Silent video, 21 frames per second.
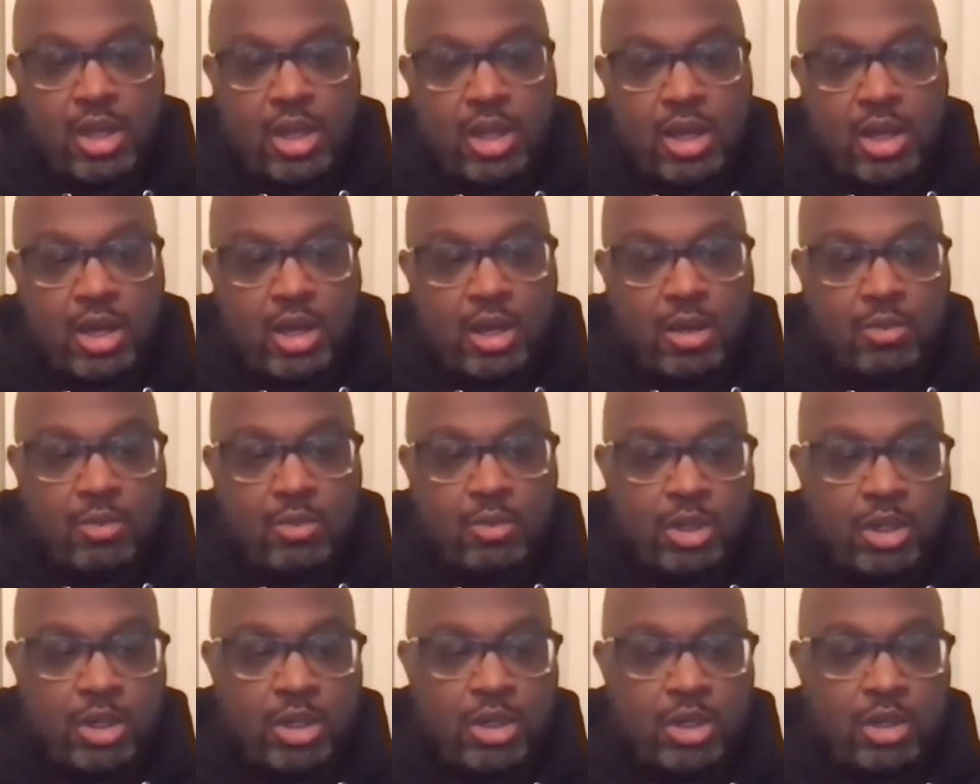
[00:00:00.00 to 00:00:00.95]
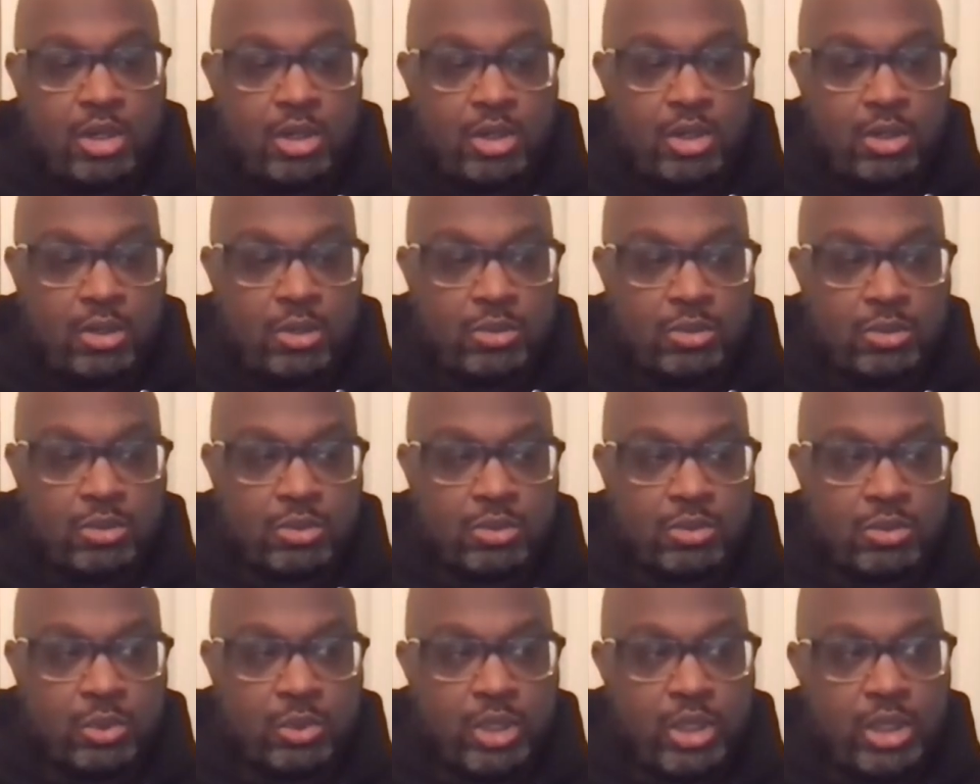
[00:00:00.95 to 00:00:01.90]
um, where, you know,
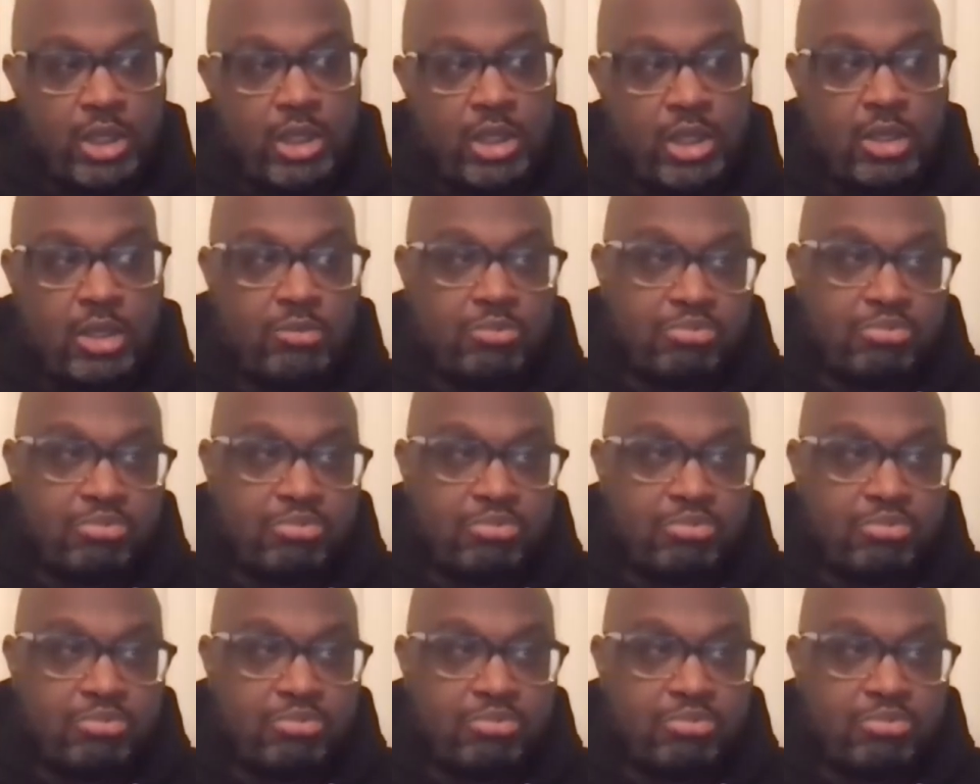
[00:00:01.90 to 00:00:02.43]
we